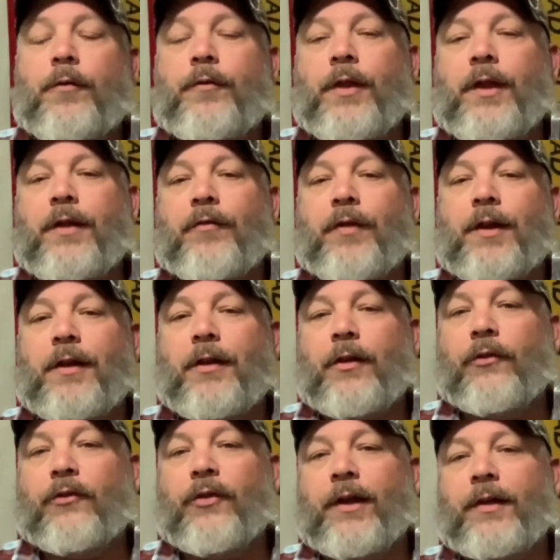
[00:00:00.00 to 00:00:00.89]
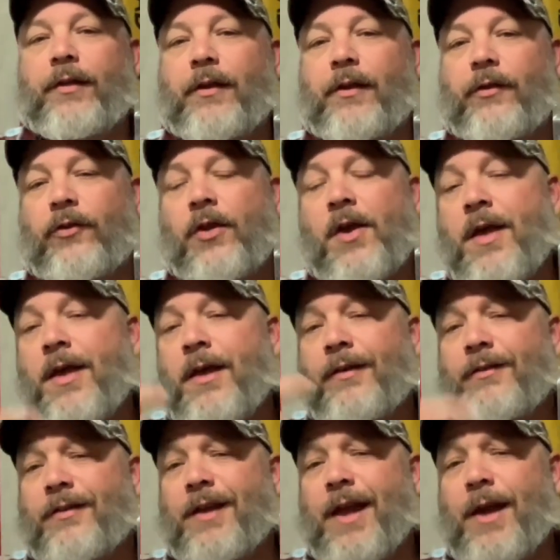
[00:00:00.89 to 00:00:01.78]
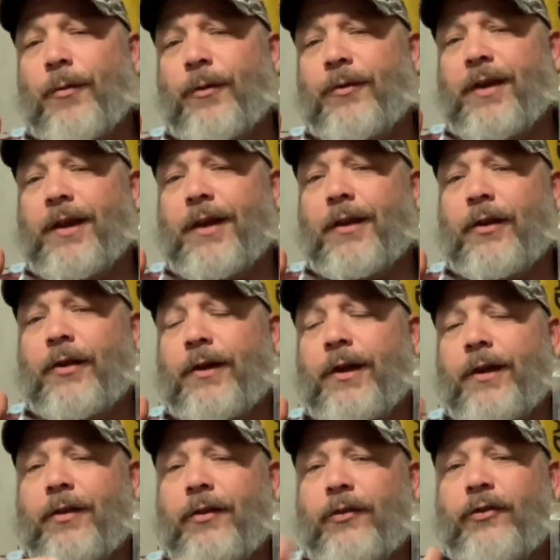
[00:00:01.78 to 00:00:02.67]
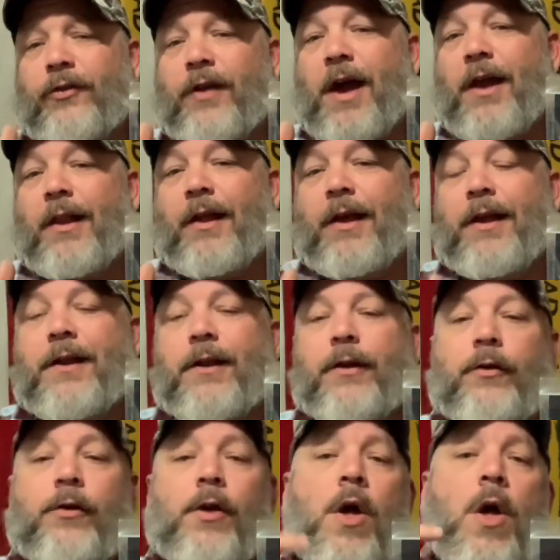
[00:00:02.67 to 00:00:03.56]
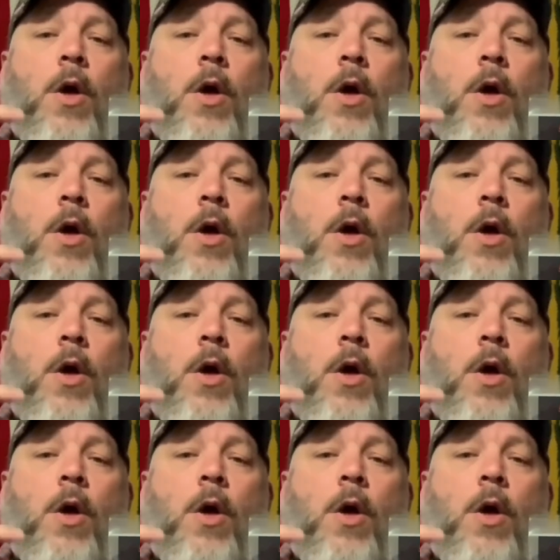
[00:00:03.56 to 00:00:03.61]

you like videos like this. Today we're taking a look at this skylight here.